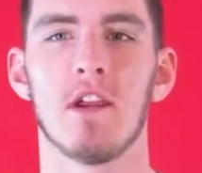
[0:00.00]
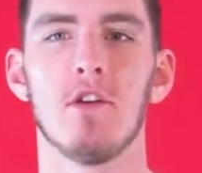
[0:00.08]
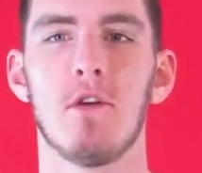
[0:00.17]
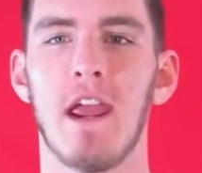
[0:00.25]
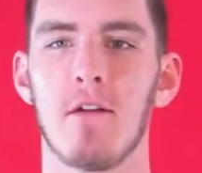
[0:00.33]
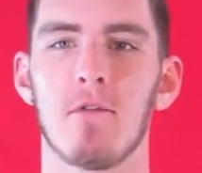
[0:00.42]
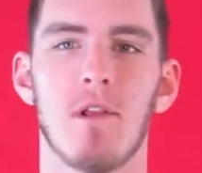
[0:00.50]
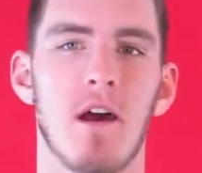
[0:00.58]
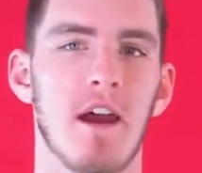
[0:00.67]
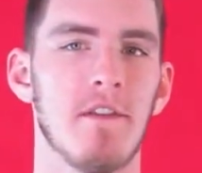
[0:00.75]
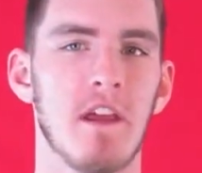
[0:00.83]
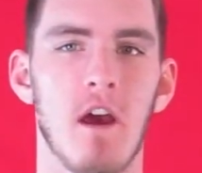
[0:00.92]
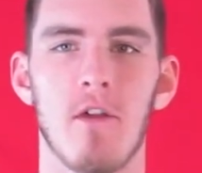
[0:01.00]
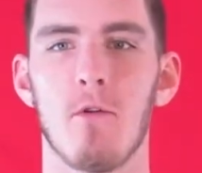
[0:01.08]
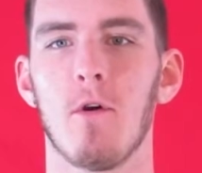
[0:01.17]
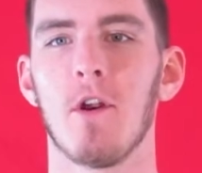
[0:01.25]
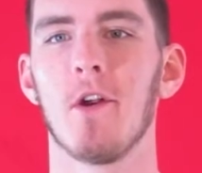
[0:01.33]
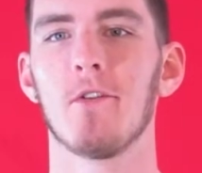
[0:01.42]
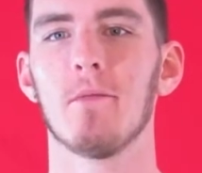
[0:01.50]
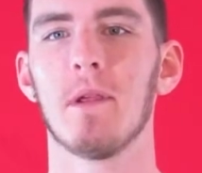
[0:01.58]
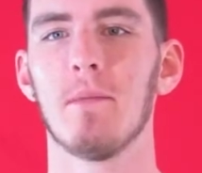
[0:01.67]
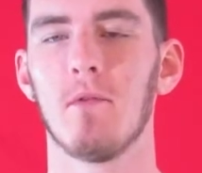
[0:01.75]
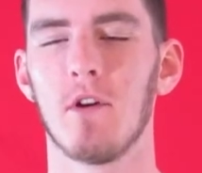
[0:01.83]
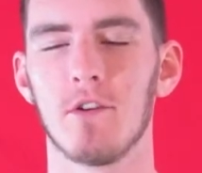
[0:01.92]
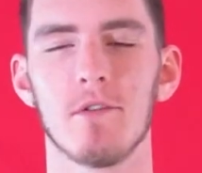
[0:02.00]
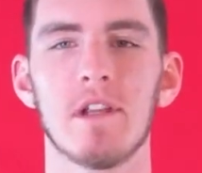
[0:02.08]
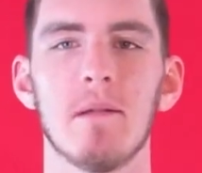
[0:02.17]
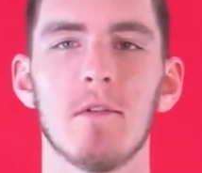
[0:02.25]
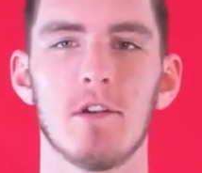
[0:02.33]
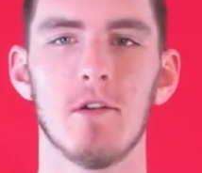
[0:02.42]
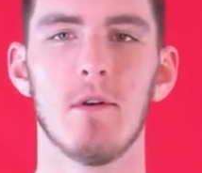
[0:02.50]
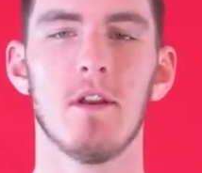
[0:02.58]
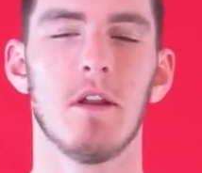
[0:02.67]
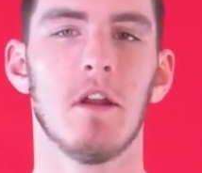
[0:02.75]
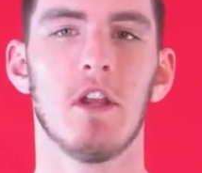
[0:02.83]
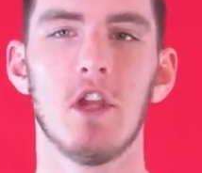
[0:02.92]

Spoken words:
You can't rely on the other 100 people on your team to do it.